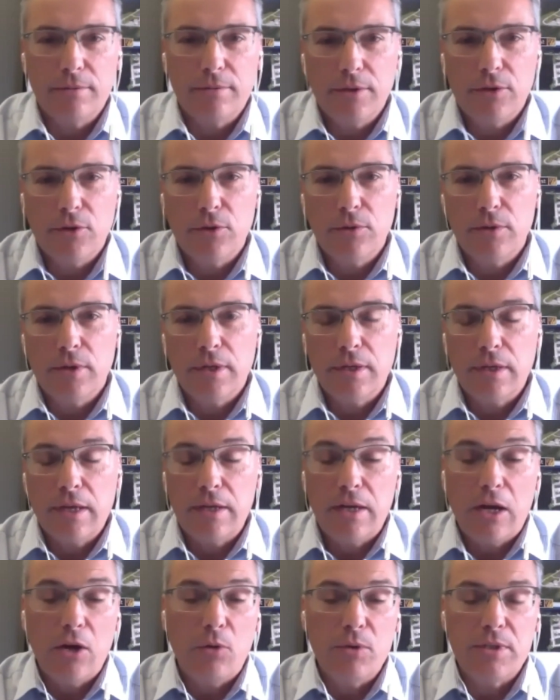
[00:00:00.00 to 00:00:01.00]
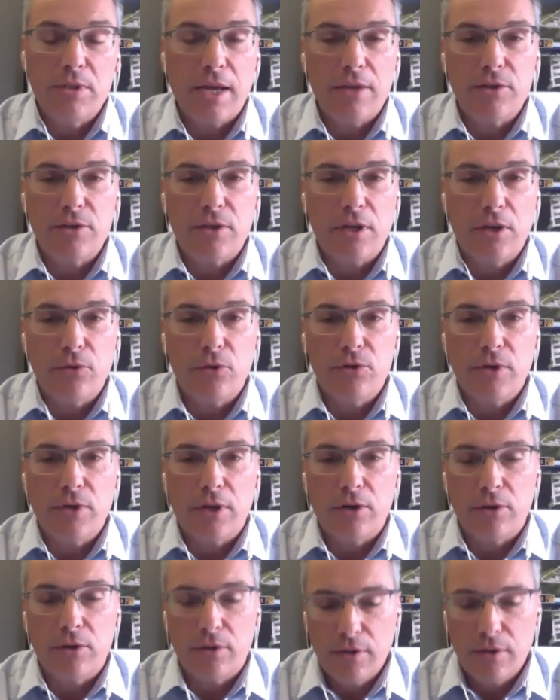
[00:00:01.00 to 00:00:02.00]
You know, and I always ask others
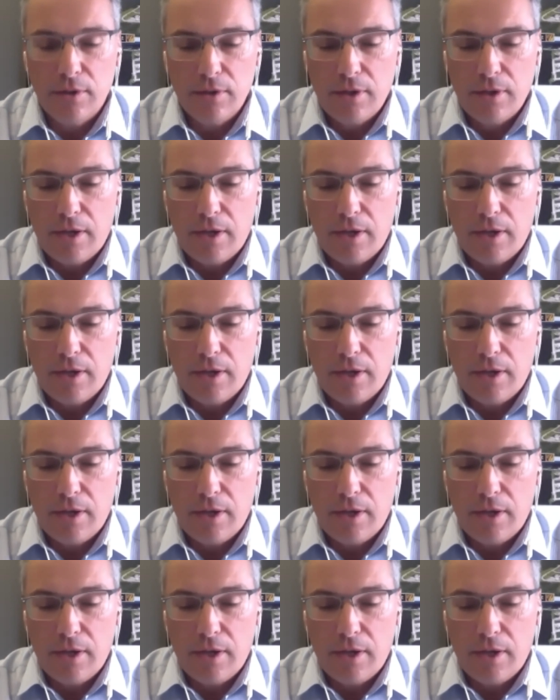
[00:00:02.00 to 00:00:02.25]
that are